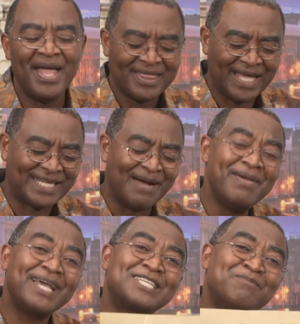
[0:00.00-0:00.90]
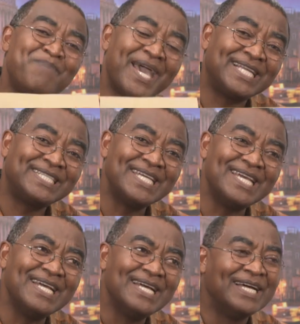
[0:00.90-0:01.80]
that I'm
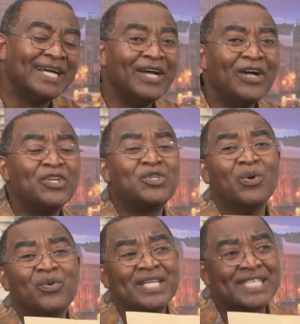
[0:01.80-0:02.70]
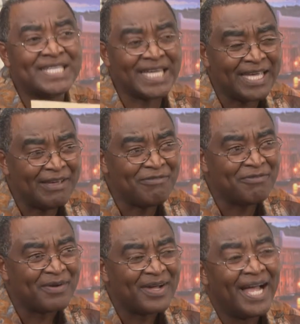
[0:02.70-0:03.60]
expecting to
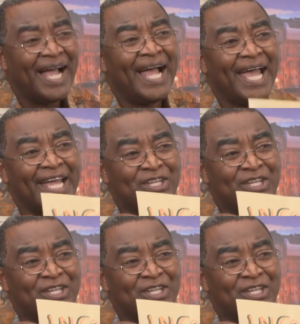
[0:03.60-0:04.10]
receive a